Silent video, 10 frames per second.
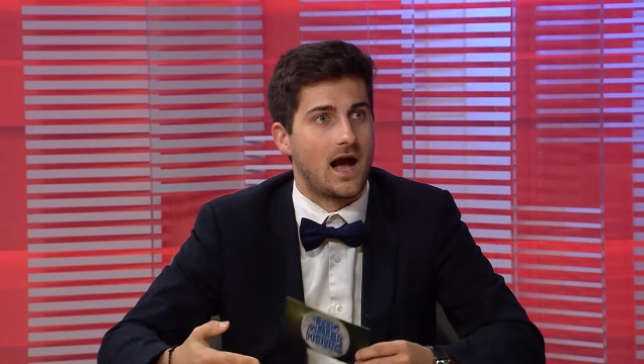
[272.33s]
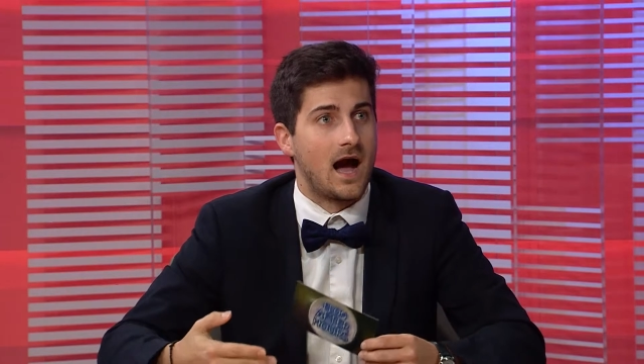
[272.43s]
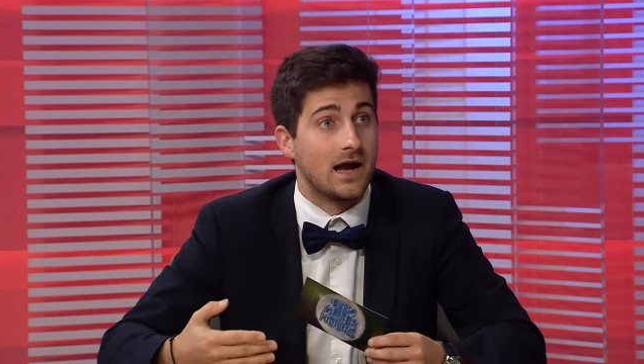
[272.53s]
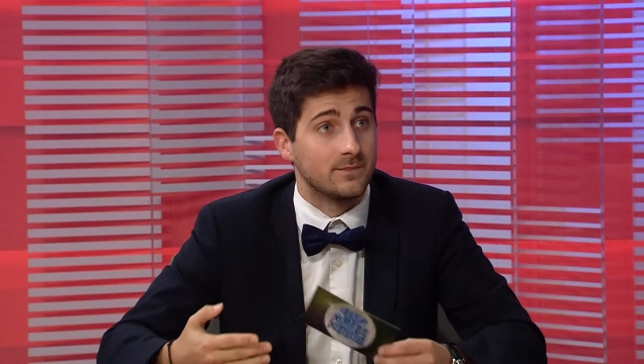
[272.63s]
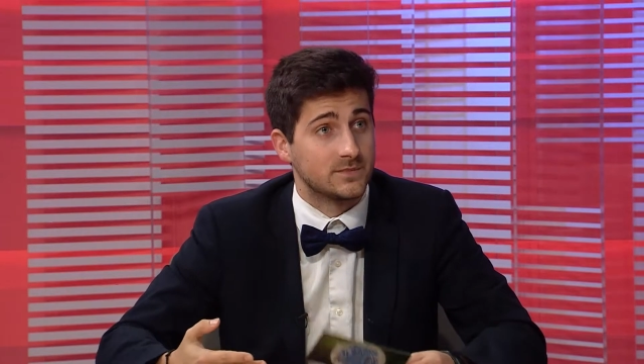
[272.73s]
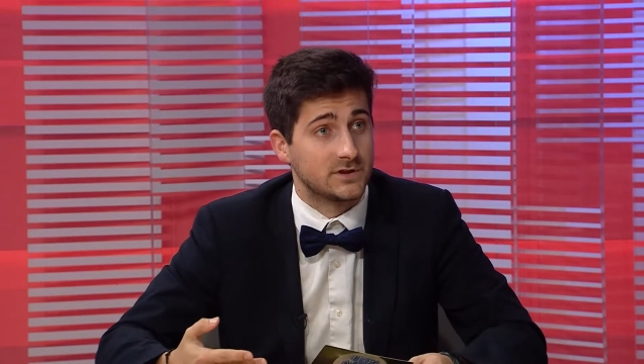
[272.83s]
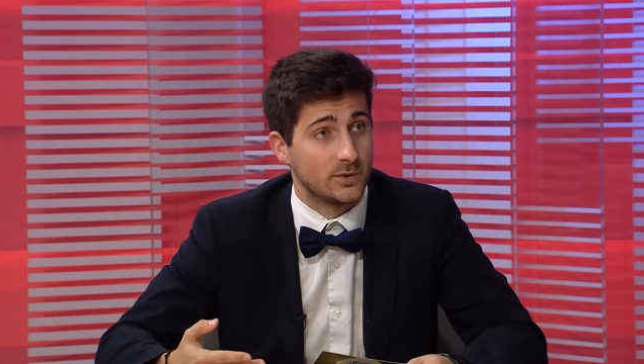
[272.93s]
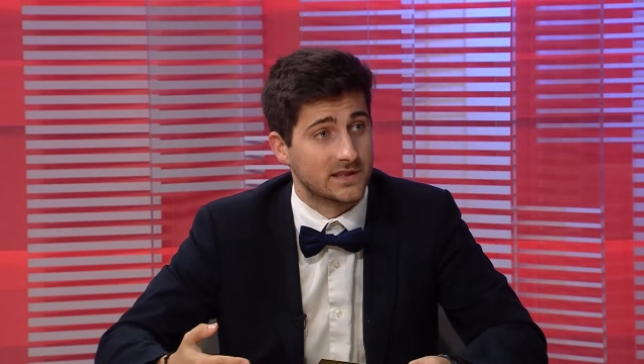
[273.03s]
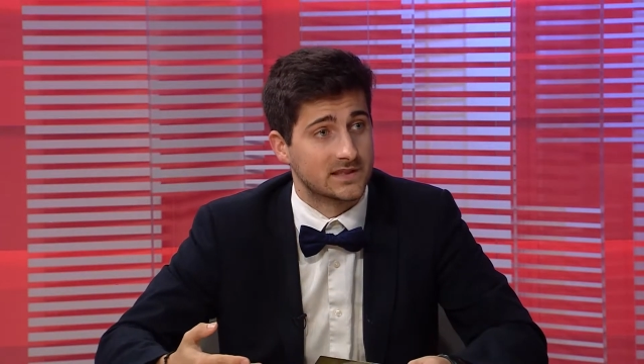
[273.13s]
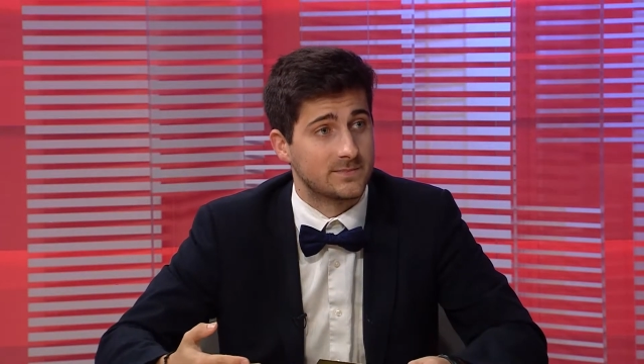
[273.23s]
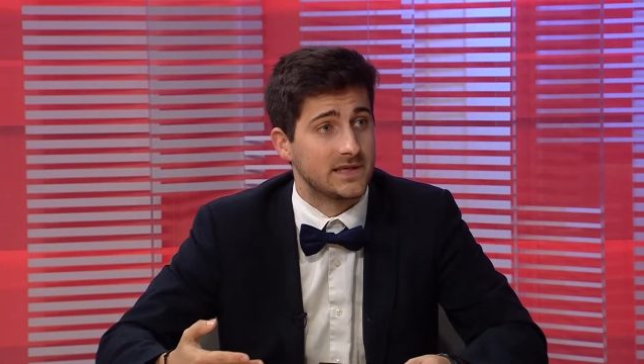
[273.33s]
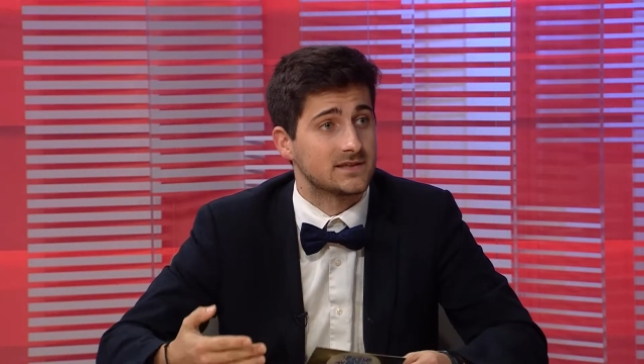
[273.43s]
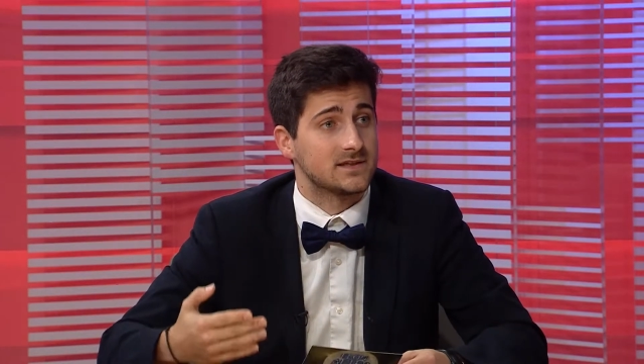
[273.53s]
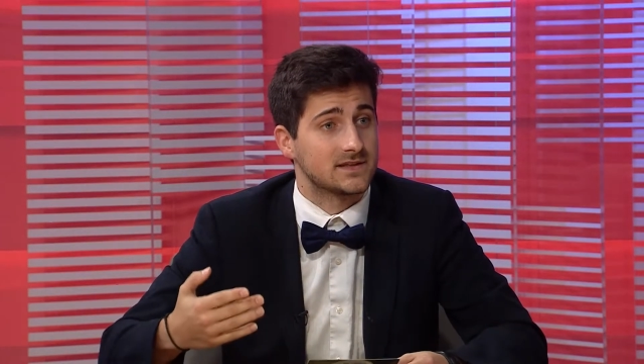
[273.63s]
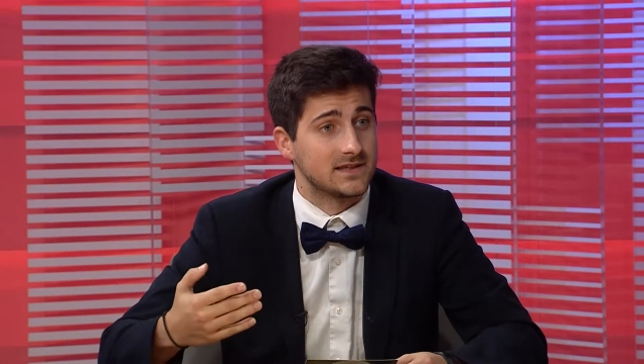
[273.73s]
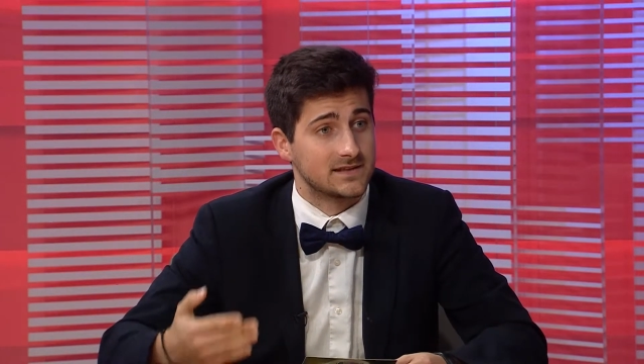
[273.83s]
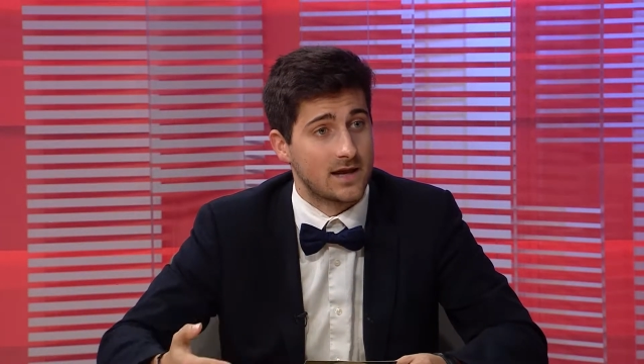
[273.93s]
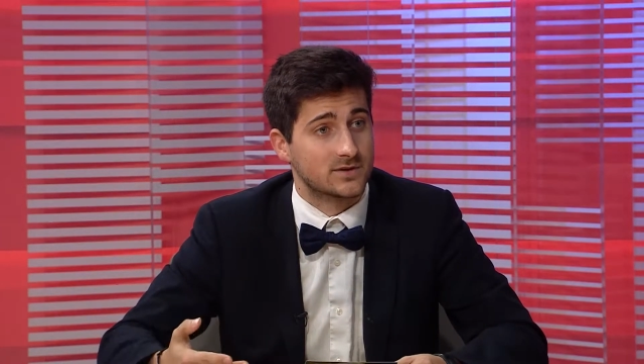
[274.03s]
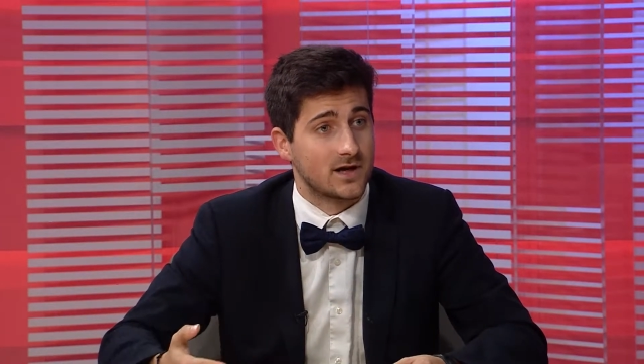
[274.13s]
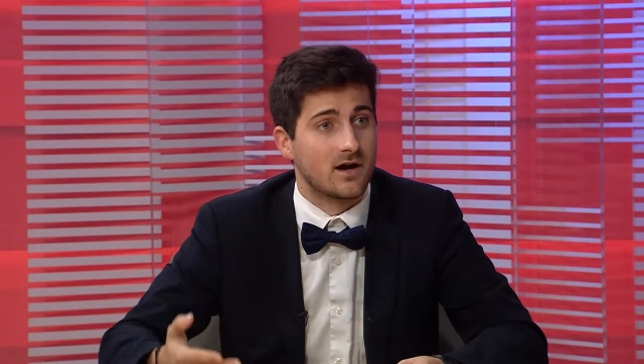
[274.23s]
I'm doing this business that is
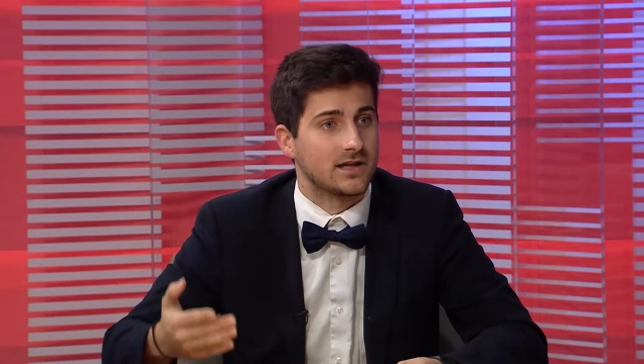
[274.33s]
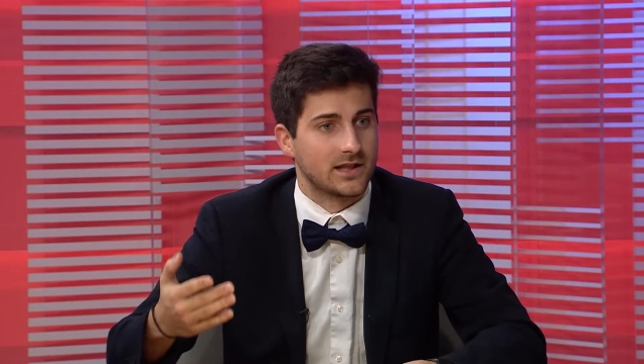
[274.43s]
now starting?